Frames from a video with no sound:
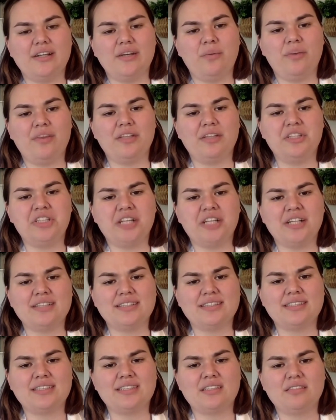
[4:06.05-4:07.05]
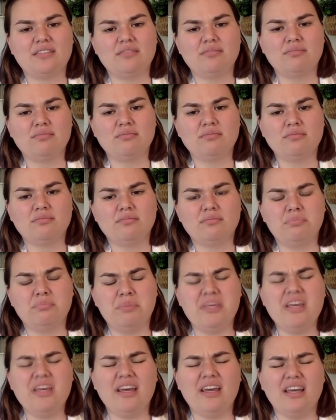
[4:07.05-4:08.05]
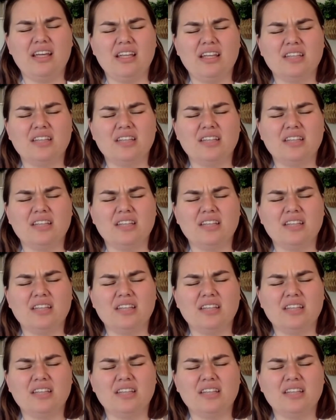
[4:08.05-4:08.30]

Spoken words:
with just being.